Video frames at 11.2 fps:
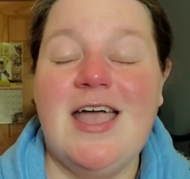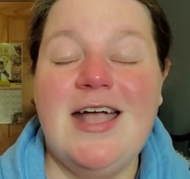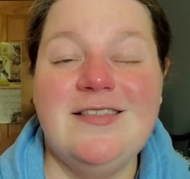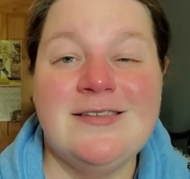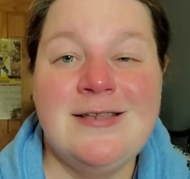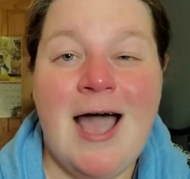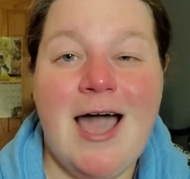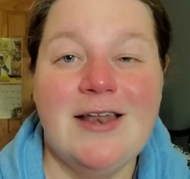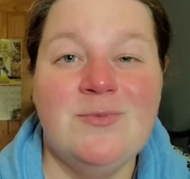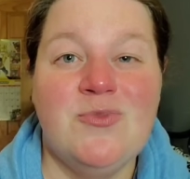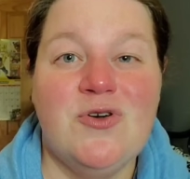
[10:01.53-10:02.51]
It's
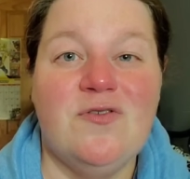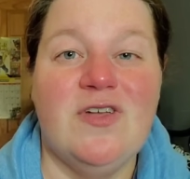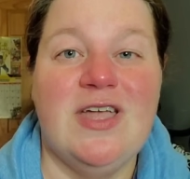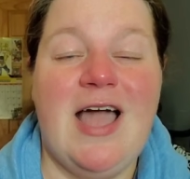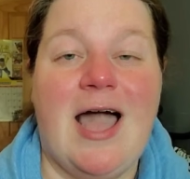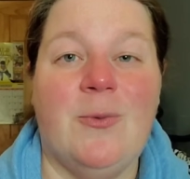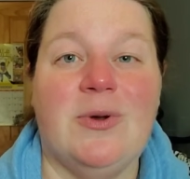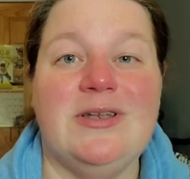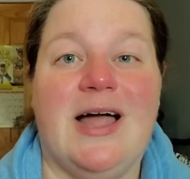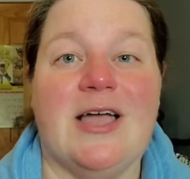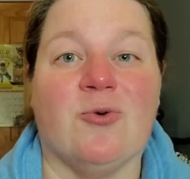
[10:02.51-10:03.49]
not a movie I
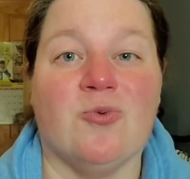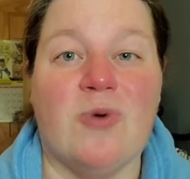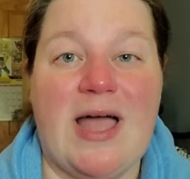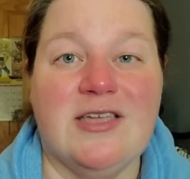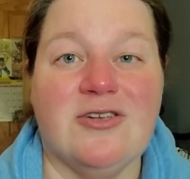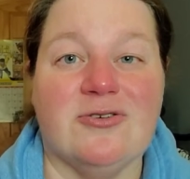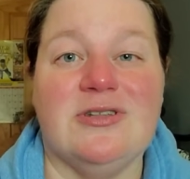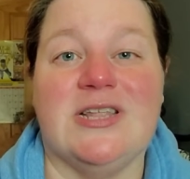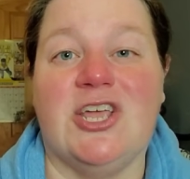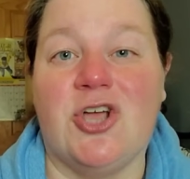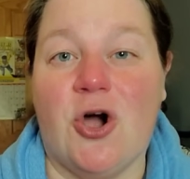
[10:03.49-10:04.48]
would like
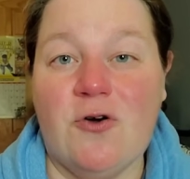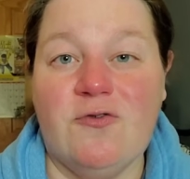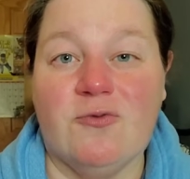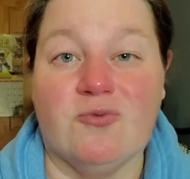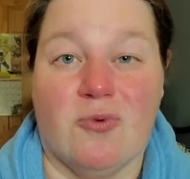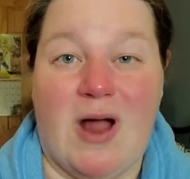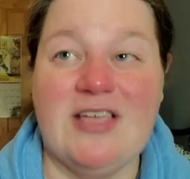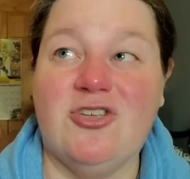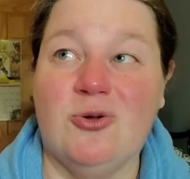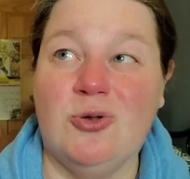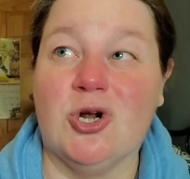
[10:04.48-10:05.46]
regularly go
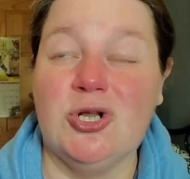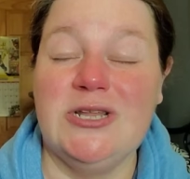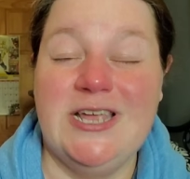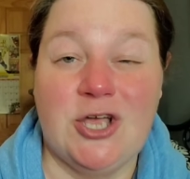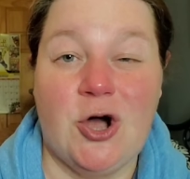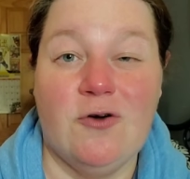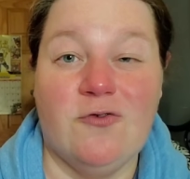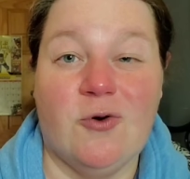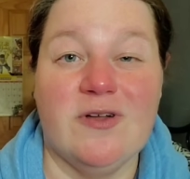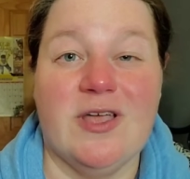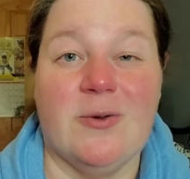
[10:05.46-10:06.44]
regularly go
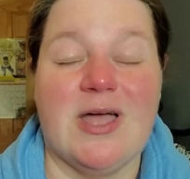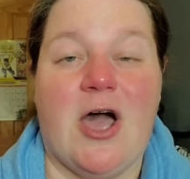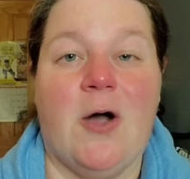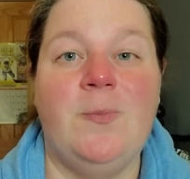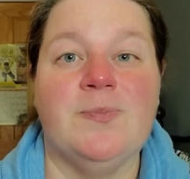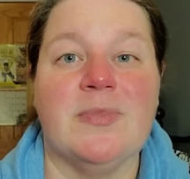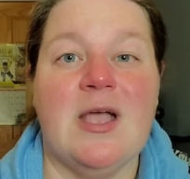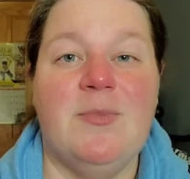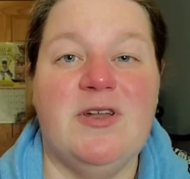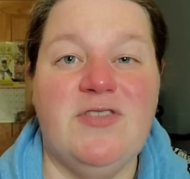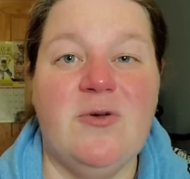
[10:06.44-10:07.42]
for. There we go.
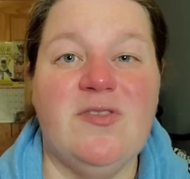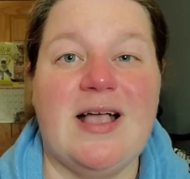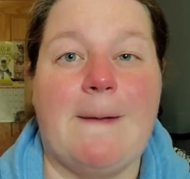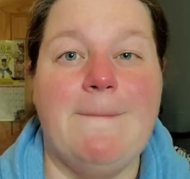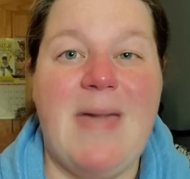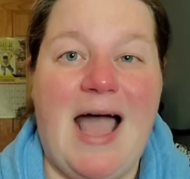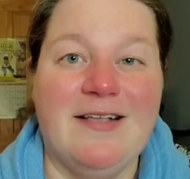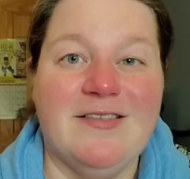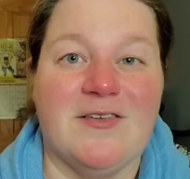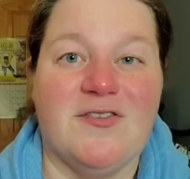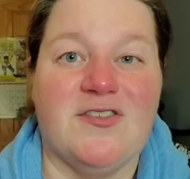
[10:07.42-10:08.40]
But if there was like a
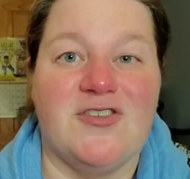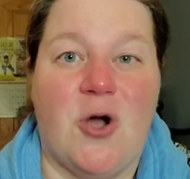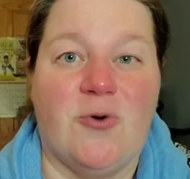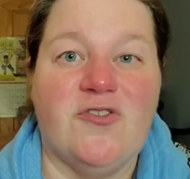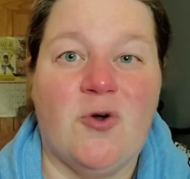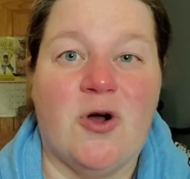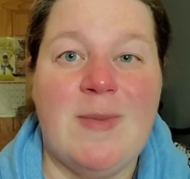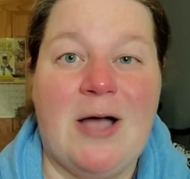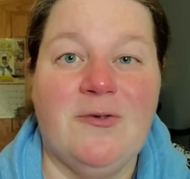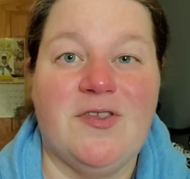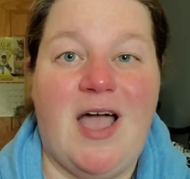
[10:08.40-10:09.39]
massive snowstorm
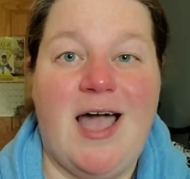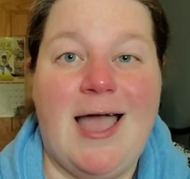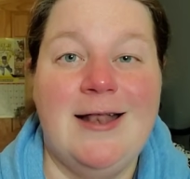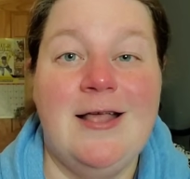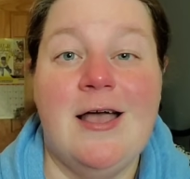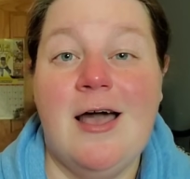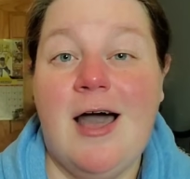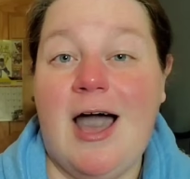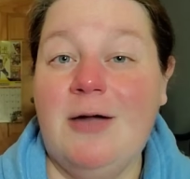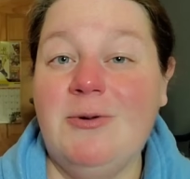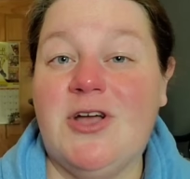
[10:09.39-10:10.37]
outside,
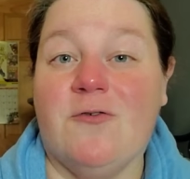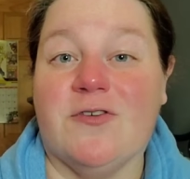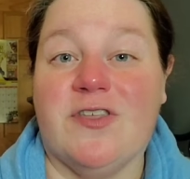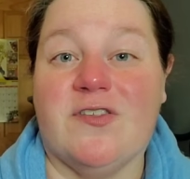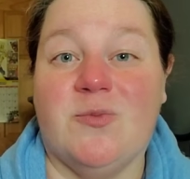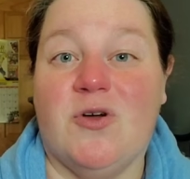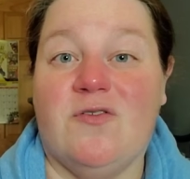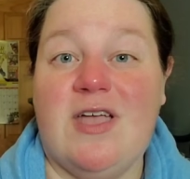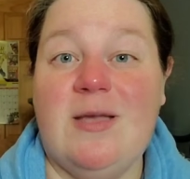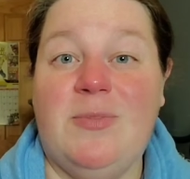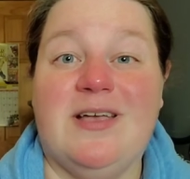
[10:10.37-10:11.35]
I would go for this
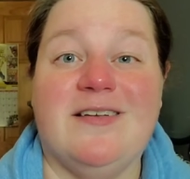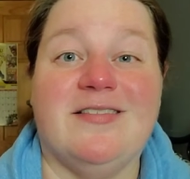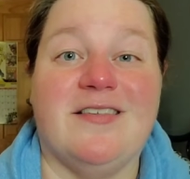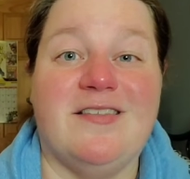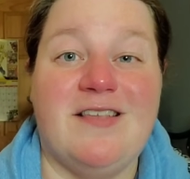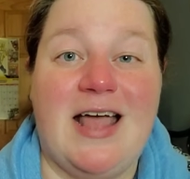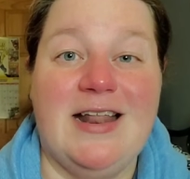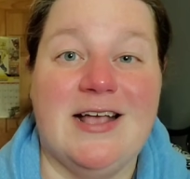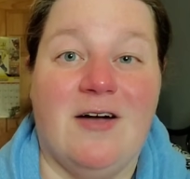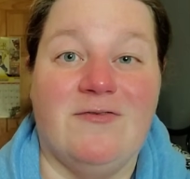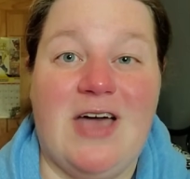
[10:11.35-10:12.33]
movie because the
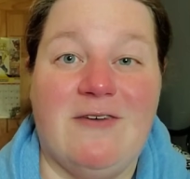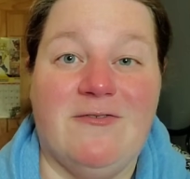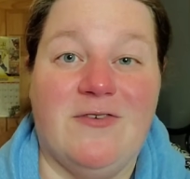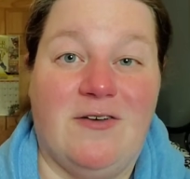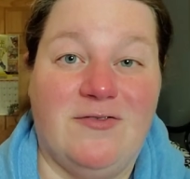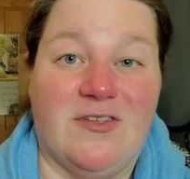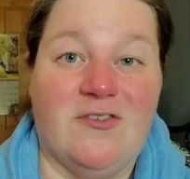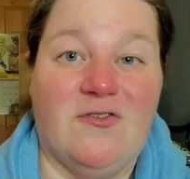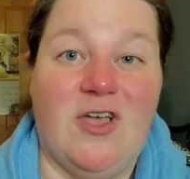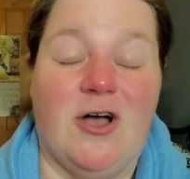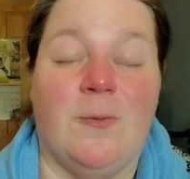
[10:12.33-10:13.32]
setting of that of this
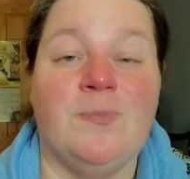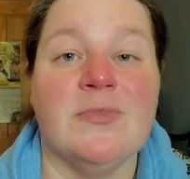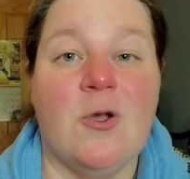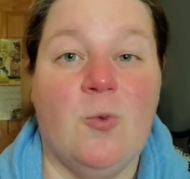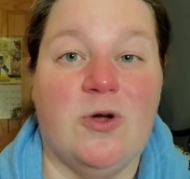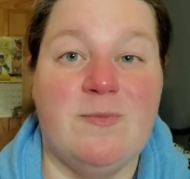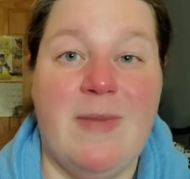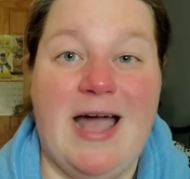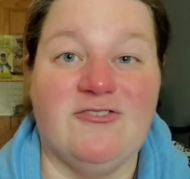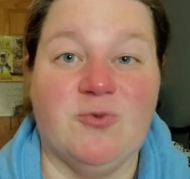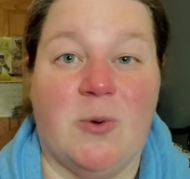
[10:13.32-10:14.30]
film would
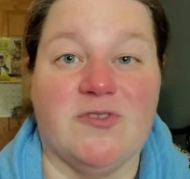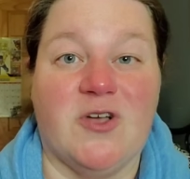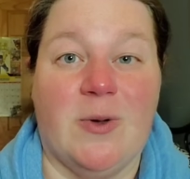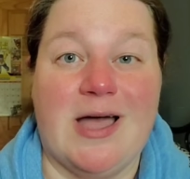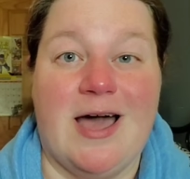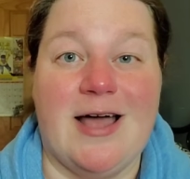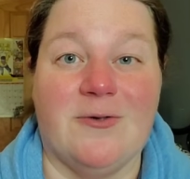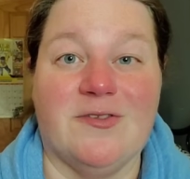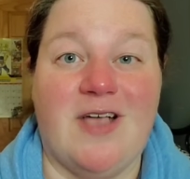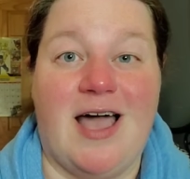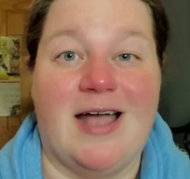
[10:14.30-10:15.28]
match what was going on
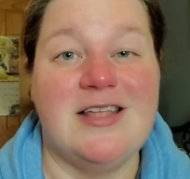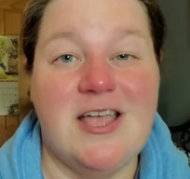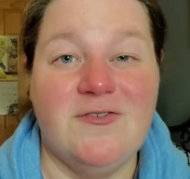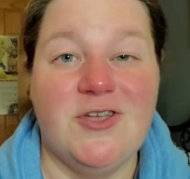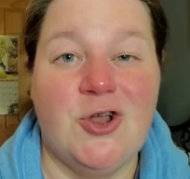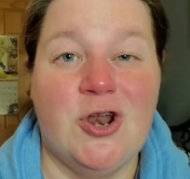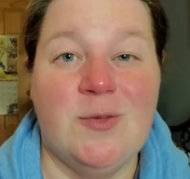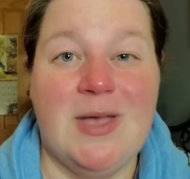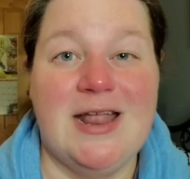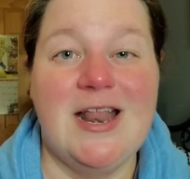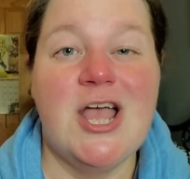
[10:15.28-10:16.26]
outside. If you know what I
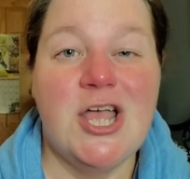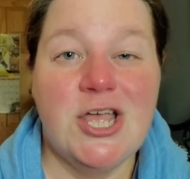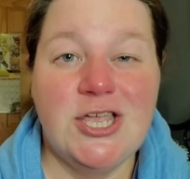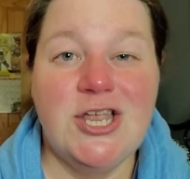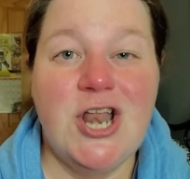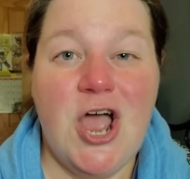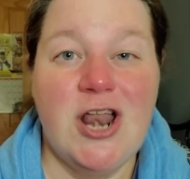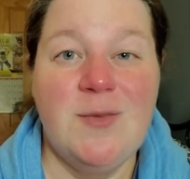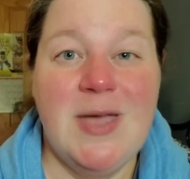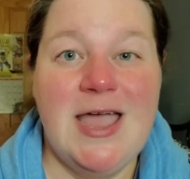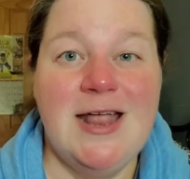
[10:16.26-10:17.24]
mean? You know
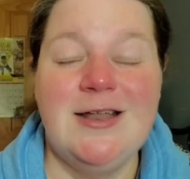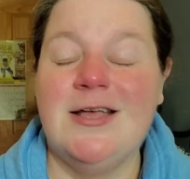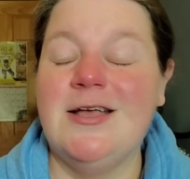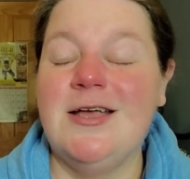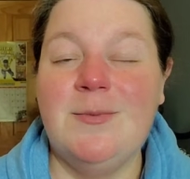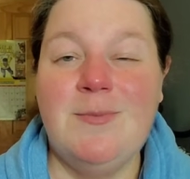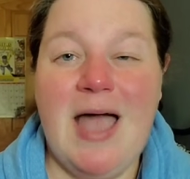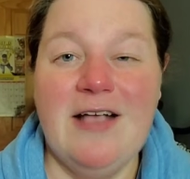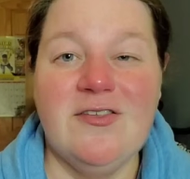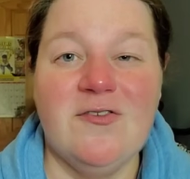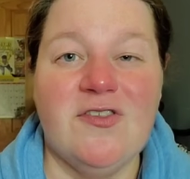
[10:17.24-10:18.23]
what I mean?
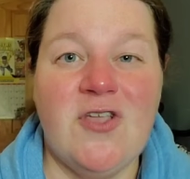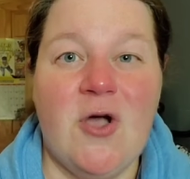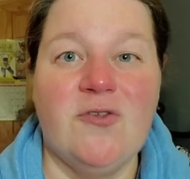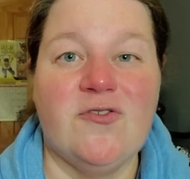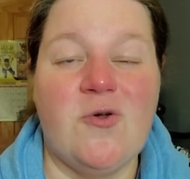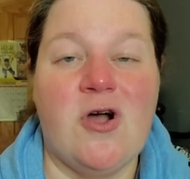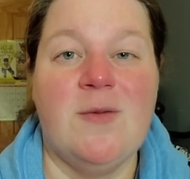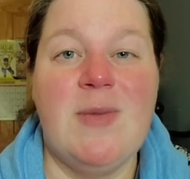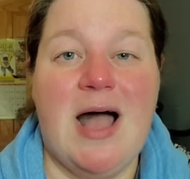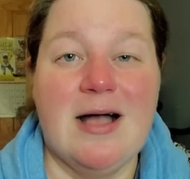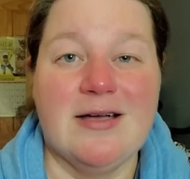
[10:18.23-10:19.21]
Massive
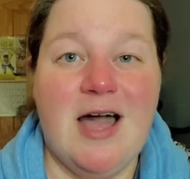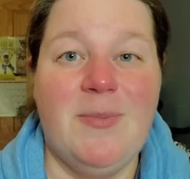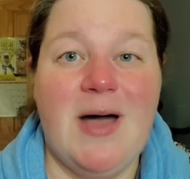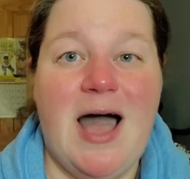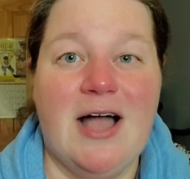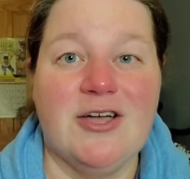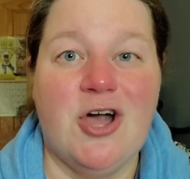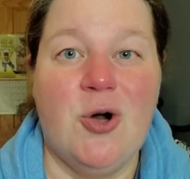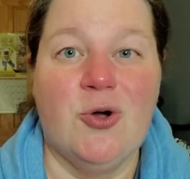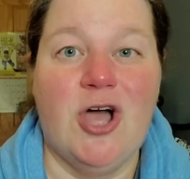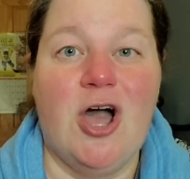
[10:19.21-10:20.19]
snowstorm, a cup of hot
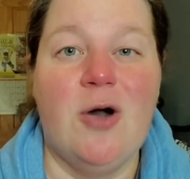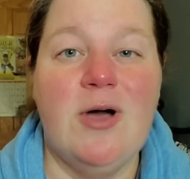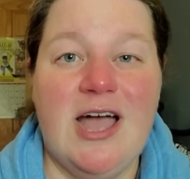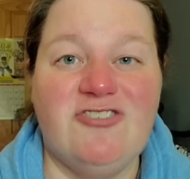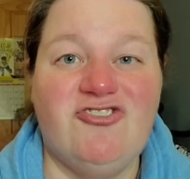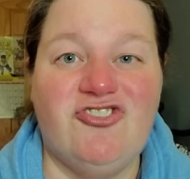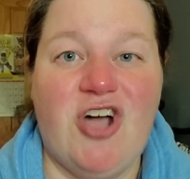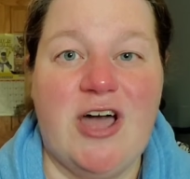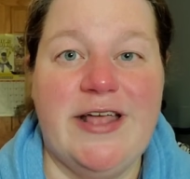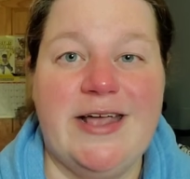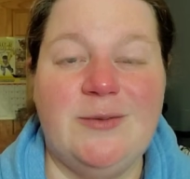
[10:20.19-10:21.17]
cocoa and
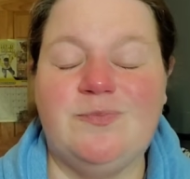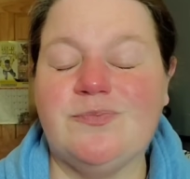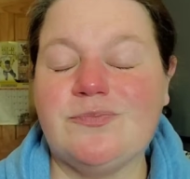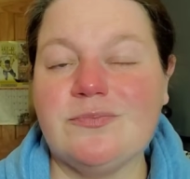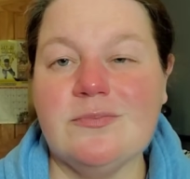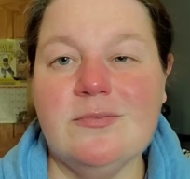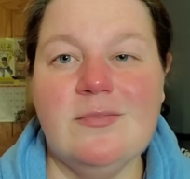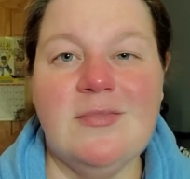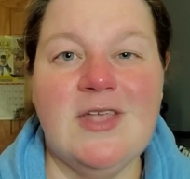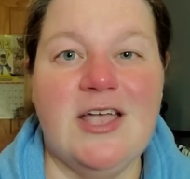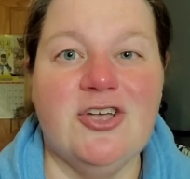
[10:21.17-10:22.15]
shut in
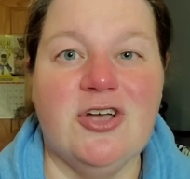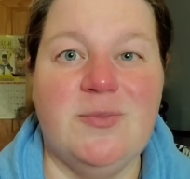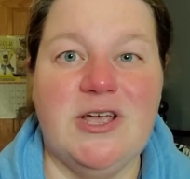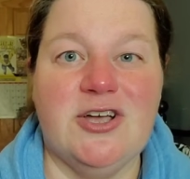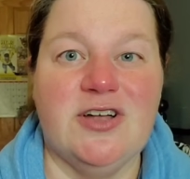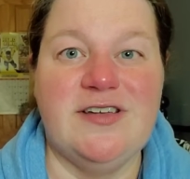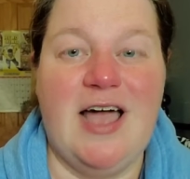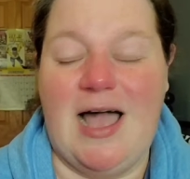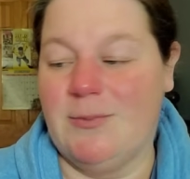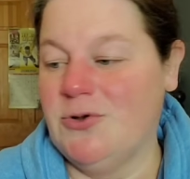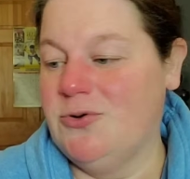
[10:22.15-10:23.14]
it could be a good
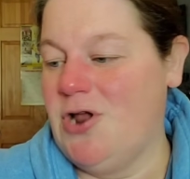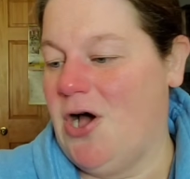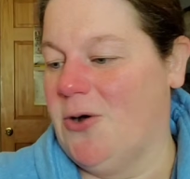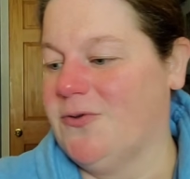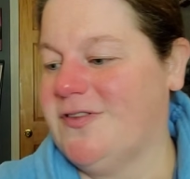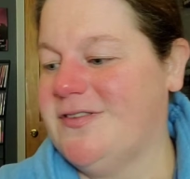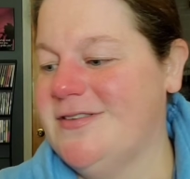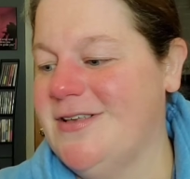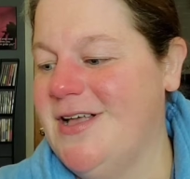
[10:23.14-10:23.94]
time. Who knows?